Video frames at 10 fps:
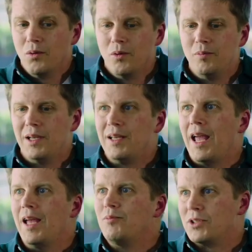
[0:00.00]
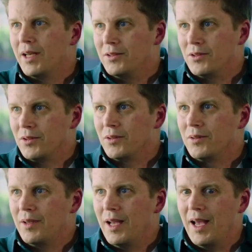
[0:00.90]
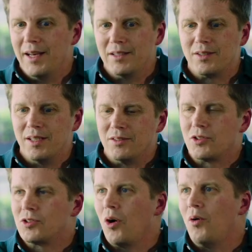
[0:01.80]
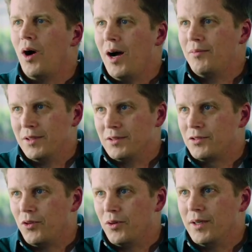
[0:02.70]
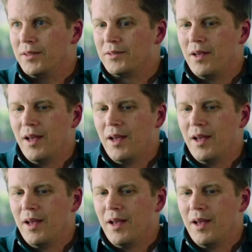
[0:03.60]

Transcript: would be a game changer. Mm. And it's it's so obvious for us.